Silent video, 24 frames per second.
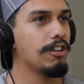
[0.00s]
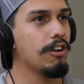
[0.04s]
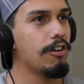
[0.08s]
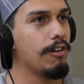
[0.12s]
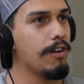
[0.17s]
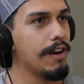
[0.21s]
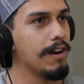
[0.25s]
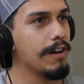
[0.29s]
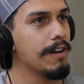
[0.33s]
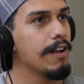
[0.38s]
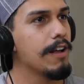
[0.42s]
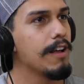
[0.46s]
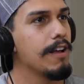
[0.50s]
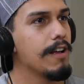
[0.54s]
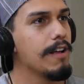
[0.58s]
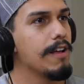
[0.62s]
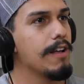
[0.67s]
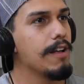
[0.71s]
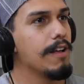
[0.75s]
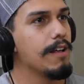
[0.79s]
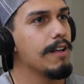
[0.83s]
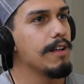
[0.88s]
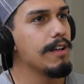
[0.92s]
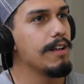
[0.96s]
all right,
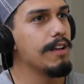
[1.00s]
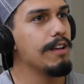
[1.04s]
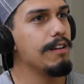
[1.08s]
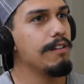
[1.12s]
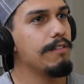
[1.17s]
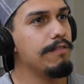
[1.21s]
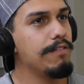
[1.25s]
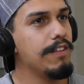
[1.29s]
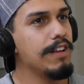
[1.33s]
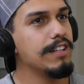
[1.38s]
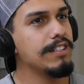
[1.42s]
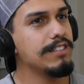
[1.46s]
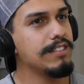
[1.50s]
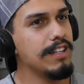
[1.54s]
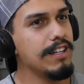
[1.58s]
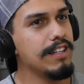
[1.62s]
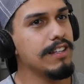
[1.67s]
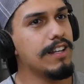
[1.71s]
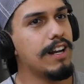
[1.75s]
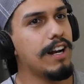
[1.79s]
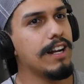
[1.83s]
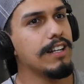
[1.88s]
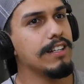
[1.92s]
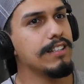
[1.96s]
if they say
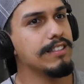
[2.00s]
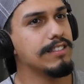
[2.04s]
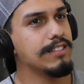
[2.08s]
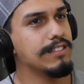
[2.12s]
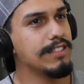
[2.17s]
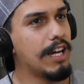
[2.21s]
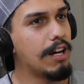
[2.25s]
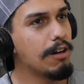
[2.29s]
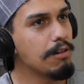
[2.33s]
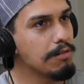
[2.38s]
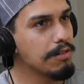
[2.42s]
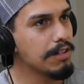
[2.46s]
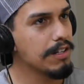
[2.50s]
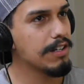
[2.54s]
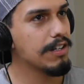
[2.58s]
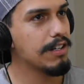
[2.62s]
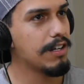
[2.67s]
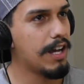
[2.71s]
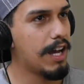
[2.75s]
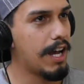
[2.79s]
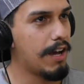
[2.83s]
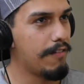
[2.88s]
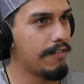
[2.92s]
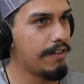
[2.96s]
that I
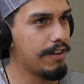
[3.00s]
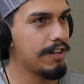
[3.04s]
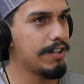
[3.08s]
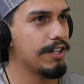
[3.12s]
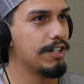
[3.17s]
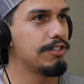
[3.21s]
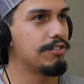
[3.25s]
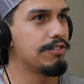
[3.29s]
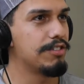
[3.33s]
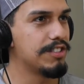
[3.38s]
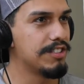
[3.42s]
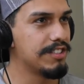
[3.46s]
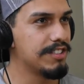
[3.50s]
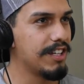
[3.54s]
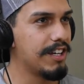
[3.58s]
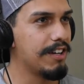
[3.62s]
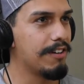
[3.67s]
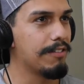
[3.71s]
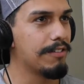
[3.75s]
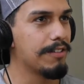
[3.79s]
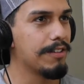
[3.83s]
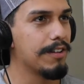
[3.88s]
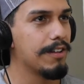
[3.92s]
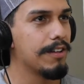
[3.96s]
have a country
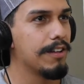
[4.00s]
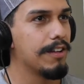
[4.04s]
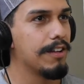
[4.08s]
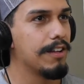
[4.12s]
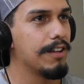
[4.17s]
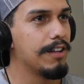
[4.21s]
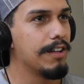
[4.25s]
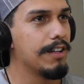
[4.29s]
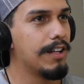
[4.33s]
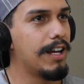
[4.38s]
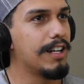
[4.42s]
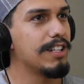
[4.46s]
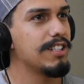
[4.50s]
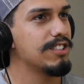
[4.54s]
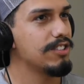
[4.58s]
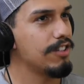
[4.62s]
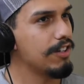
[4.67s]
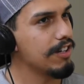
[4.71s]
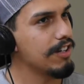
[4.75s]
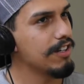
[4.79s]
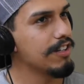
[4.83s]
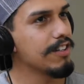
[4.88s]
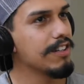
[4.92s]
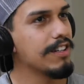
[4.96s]
sound, I just
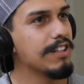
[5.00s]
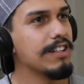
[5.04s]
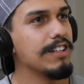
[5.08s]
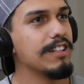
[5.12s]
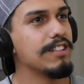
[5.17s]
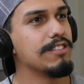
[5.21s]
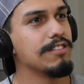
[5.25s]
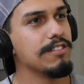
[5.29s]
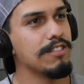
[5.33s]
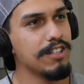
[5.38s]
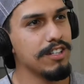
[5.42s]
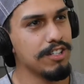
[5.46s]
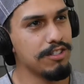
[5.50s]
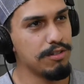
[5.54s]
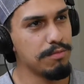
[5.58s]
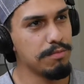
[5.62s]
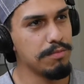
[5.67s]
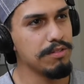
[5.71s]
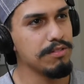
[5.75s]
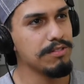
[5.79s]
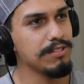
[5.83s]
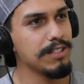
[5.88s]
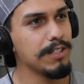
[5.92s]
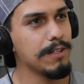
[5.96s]
started looking into country
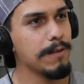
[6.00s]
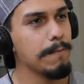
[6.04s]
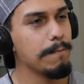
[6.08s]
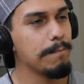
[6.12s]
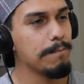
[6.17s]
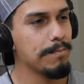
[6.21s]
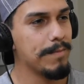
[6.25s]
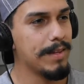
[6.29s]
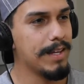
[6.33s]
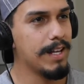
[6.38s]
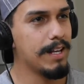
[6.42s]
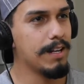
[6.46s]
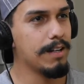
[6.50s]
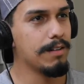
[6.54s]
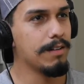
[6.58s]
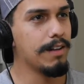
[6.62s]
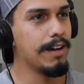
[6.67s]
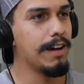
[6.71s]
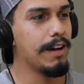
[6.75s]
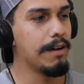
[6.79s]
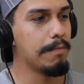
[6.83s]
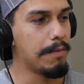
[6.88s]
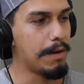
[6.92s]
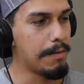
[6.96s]
music. And
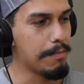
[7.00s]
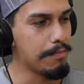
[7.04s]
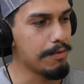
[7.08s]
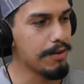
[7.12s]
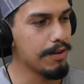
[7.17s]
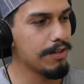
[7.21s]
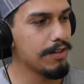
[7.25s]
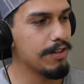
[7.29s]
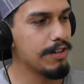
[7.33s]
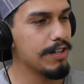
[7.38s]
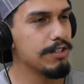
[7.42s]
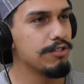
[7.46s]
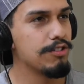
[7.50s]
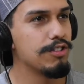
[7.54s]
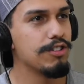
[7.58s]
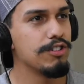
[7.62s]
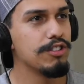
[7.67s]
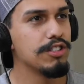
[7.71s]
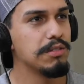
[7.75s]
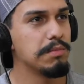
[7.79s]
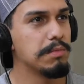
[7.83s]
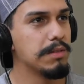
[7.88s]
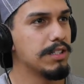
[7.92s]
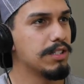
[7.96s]
my brother
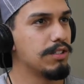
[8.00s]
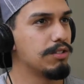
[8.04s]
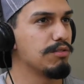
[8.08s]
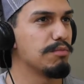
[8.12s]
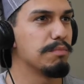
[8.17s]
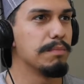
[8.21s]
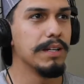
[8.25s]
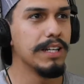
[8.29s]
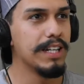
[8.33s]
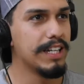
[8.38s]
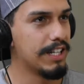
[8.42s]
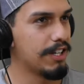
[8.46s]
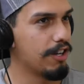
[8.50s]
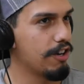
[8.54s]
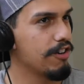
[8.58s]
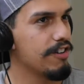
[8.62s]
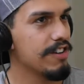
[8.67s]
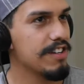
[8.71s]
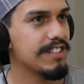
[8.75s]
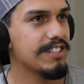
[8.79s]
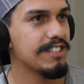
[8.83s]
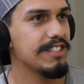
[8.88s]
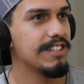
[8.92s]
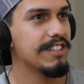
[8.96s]
introduced me to Billy
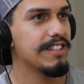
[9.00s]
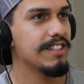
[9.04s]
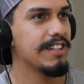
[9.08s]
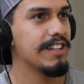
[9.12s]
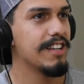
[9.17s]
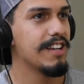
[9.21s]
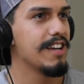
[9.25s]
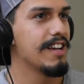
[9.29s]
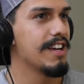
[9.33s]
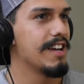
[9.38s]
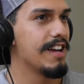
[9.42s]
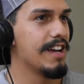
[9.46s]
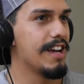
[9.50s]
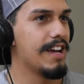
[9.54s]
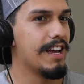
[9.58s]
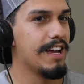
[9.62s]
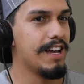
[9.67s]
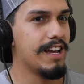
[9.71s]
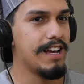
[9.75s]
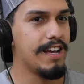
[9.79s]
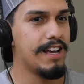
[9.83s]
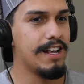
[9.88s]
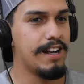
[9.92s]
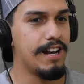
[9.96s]
Currington,
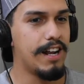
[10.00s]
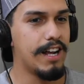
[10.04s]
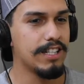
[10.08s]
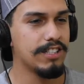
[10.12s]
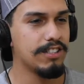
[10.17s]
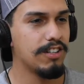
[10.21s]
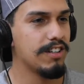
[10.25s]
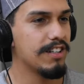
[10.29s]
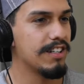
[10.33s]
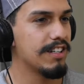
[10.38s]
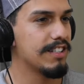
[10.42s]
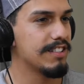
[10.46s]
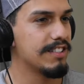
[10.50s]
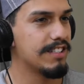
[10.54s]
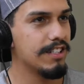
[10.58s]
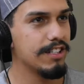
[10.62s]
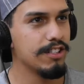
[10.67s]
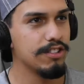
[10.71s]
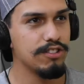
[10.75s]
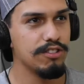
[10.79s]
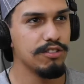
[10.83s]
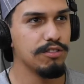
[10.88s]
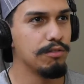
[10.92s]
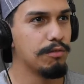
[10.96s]
and I started listening
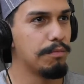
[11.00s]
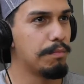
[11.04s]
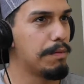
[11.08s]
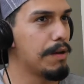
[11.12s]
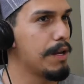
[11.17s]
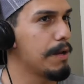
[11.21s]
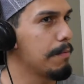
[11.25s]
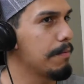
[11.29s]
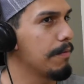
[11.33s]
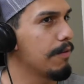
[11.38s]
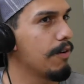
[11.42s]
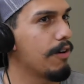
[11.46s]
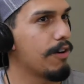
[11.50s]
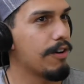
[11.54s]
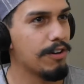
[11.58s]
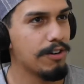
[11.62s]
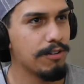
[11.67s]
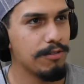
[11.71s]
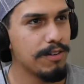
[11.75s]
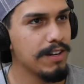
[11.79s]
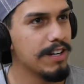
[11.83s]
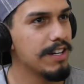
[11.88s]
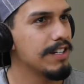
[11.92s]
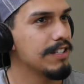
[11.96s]
to People Are
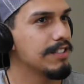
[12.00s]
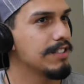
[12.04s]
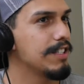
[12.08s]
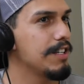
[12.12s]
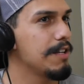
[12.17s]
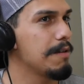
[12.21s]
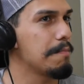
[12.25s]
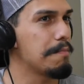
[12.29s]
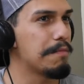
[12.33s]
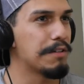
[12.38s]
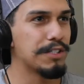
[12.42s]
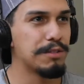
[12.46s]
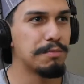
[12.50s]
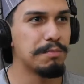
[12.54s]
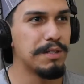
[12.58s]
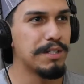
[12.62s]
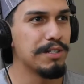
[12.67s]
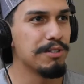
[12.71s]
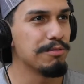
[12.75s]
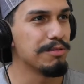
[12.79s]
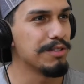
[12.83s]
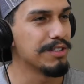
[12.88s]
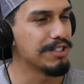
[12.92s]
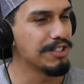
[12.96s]
Crazy, Must Be
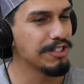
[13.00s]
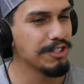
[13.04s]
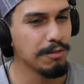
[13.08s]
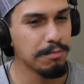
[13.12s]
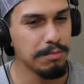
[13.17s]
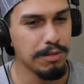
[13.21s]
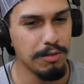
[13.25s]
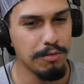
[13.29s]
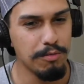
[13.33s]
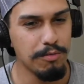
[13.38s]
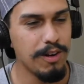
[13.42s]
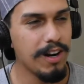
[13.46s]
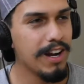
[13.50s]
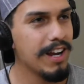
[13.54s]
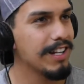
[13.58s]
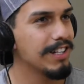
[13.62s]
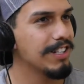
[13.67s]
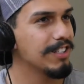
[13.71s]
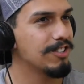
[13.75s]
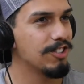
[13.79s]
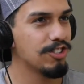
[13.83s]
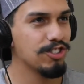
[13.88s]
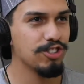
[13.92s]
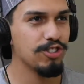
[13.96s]
Doing Something Right.
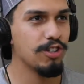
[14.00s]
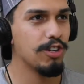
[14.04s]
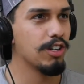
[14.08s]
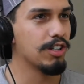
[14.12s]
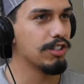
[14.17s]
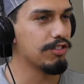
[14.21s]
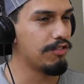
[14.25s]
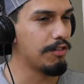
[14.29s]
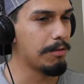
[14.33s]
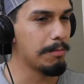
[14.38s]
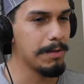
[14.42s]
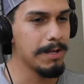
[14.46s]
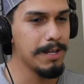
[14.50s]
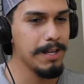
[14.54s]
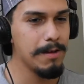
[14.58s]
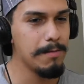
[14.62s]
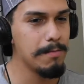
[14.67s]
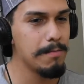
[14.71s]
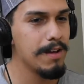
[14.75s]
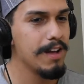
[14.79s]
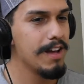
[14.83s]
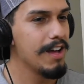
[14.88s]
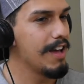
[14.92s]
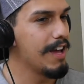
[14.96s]
These are songs from
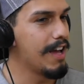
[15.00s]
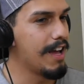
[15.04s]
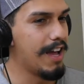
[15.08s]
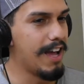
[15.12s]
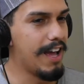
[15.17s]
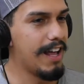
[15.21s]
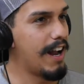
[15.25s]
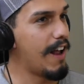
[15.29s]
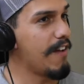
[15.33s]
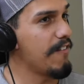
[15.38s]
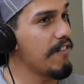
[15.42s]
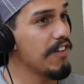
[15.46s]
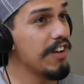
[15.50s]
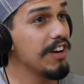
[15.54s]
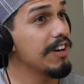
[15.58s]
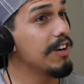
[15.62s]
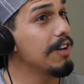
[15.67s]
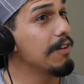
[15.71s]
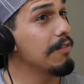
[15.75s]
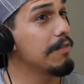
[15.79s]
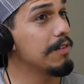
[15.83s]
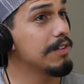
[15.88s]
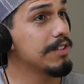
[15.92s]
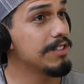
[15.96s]
him, and I fell in
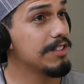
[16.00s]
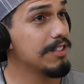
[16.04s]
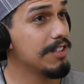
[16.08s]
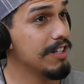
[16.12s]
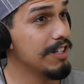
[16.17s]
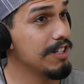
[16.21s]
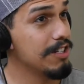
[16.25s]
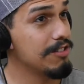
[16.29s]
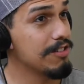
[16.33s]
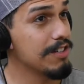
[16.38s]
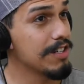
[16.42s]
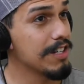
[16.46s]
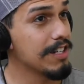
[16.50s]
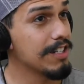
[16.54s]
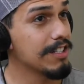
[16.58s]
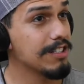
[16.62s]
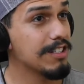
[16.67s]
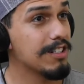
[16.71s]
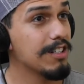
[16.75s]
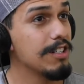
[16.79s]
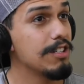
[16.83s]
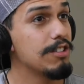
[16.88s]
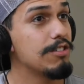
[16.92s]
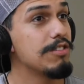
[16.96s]
love with country because
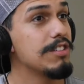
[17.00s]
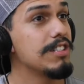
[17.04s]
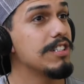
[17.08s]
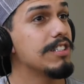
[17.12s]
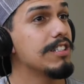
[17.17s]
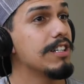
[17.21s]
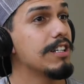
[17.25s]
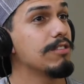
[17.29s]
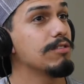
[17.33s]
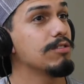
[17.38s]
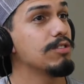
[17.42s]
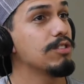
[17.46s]
country tells